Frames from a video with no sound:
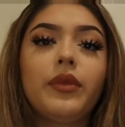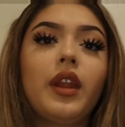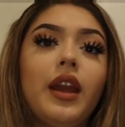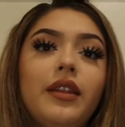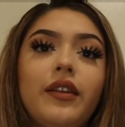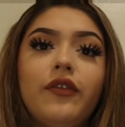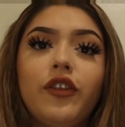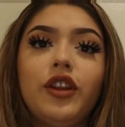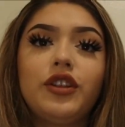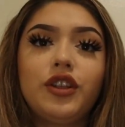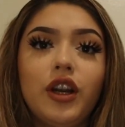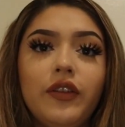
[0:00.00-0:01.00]
and then for the
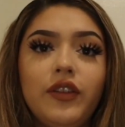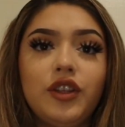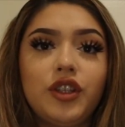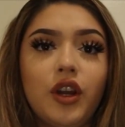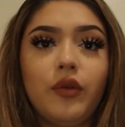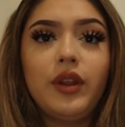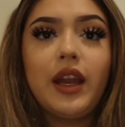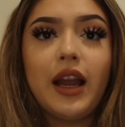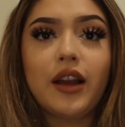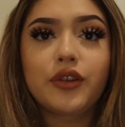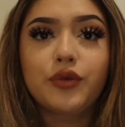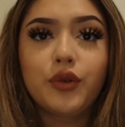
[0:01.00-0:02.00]
start of the show, the
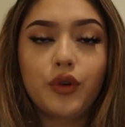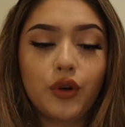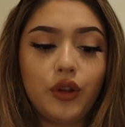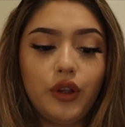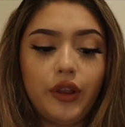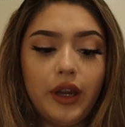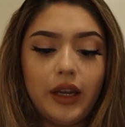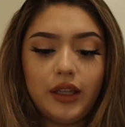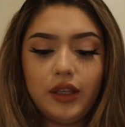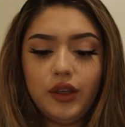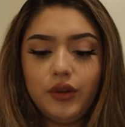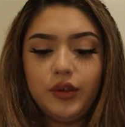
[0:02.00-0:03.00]
actual curler that I
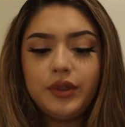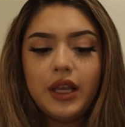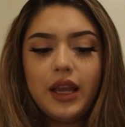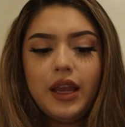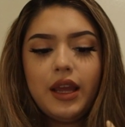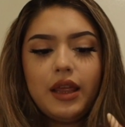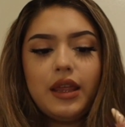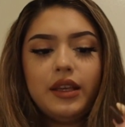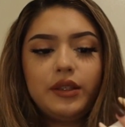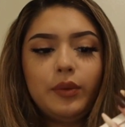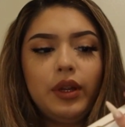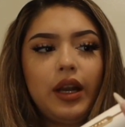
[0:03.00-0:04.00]
use,
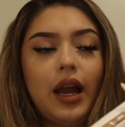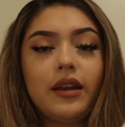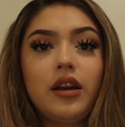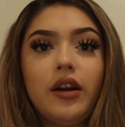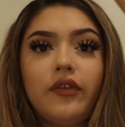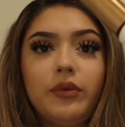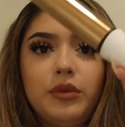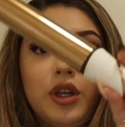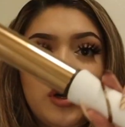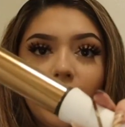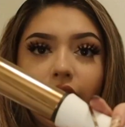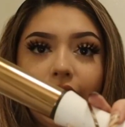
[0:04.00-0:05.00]
this one I got from
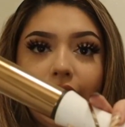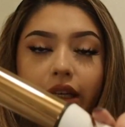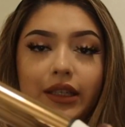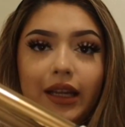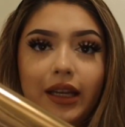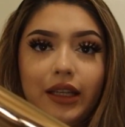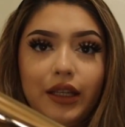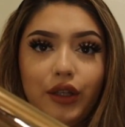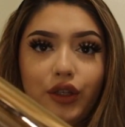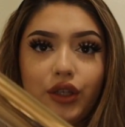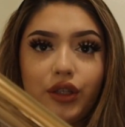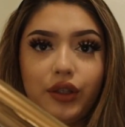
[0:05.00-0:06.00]
Target, and it
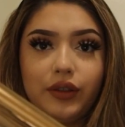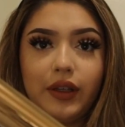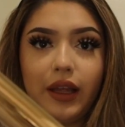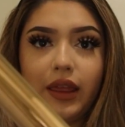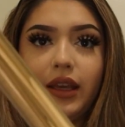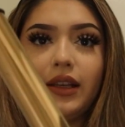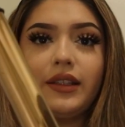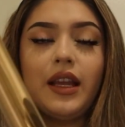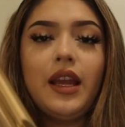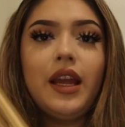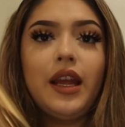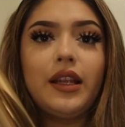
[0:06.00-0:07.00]
just looks like this.
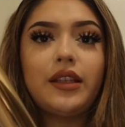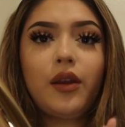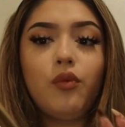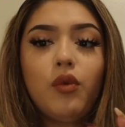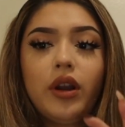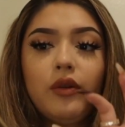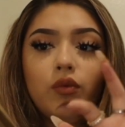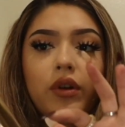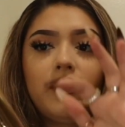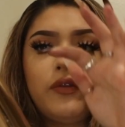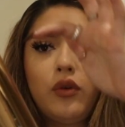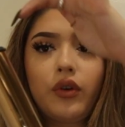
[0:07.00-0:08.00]
It's a 1
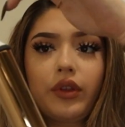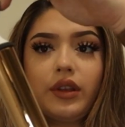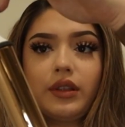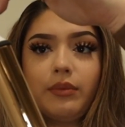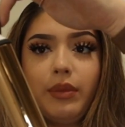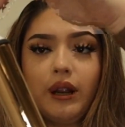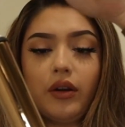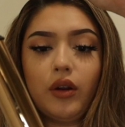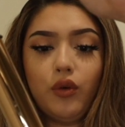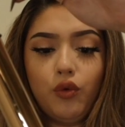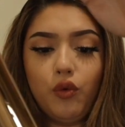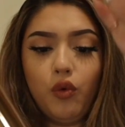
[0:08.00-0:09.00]
1/4
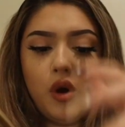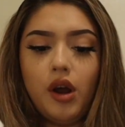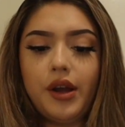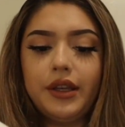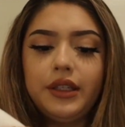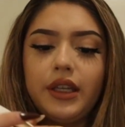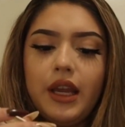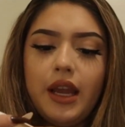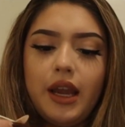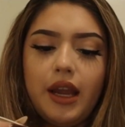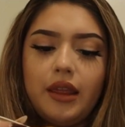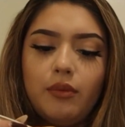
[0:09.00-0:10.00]
barrow wand,
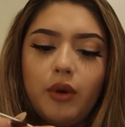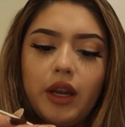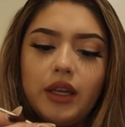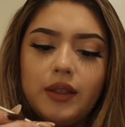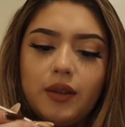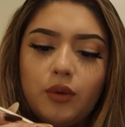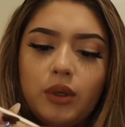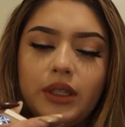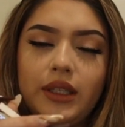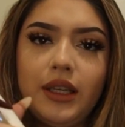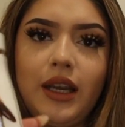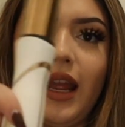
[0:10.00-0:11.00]
and the brand is Kristen